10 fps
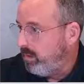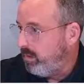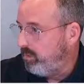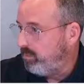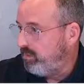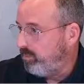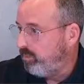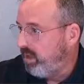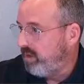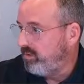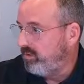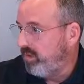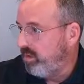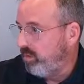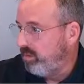You'll see blocks
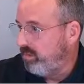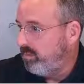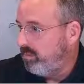available.